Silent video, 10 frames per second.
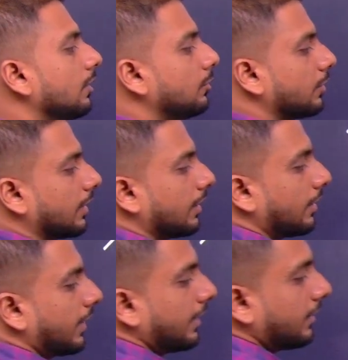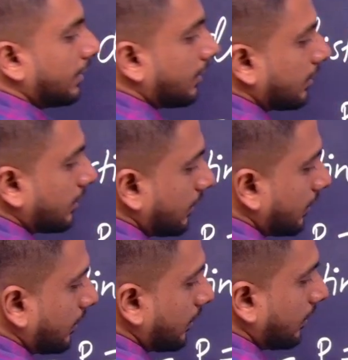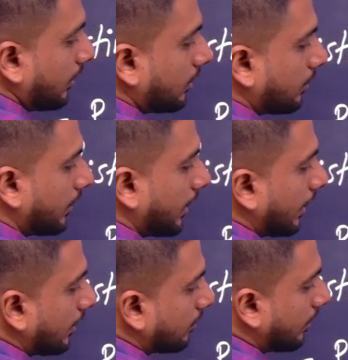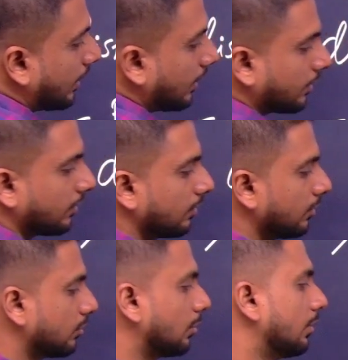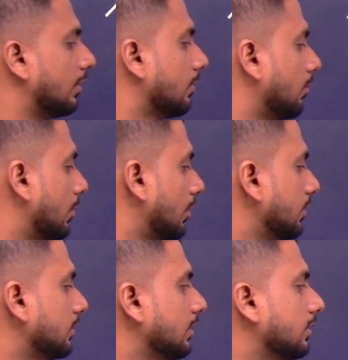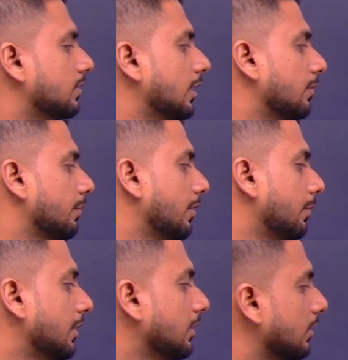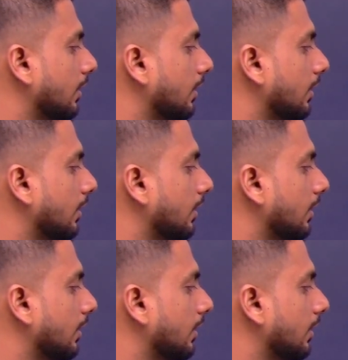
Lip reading: you can write it this way as well. So what does this statement mean?